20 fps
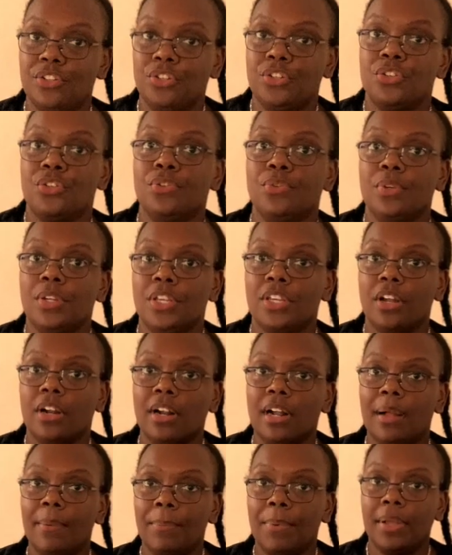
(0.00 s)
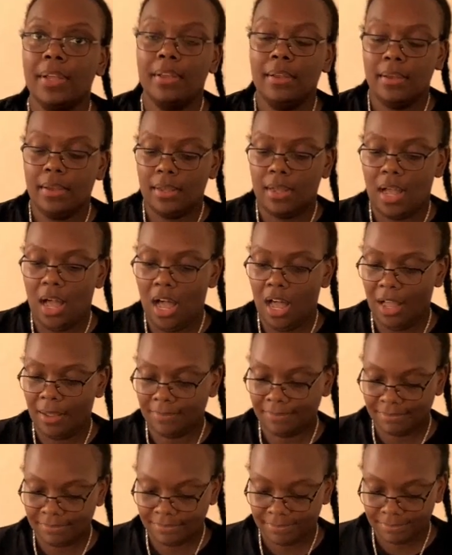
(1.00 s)
to Europe.
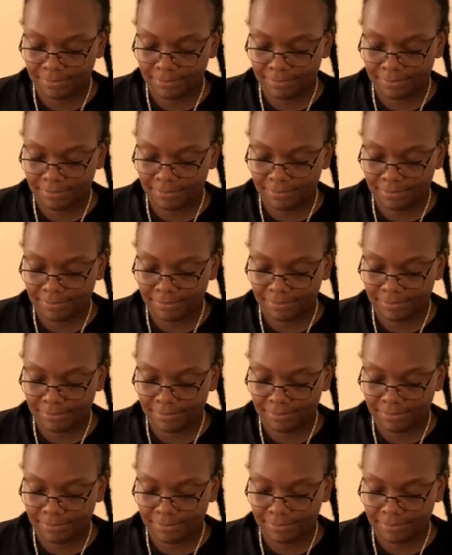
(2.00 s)
Um,